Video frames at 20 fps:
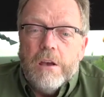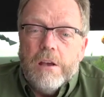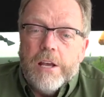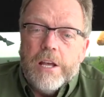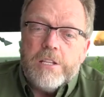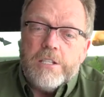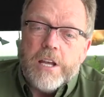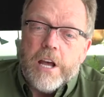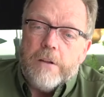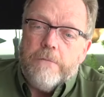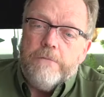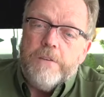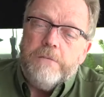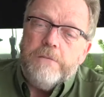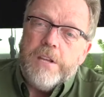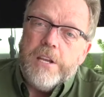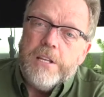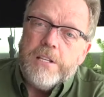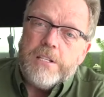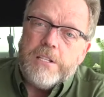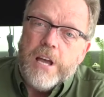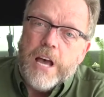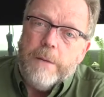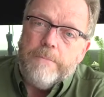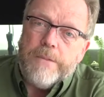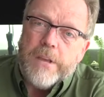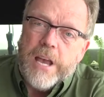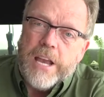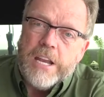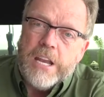It's got a
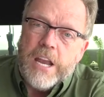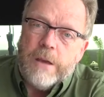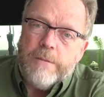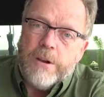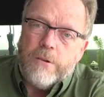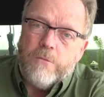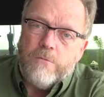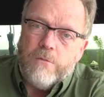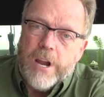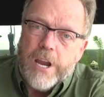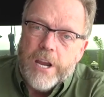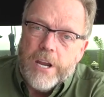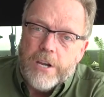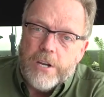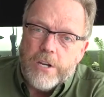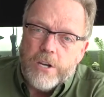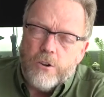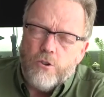15-stop dynamic range,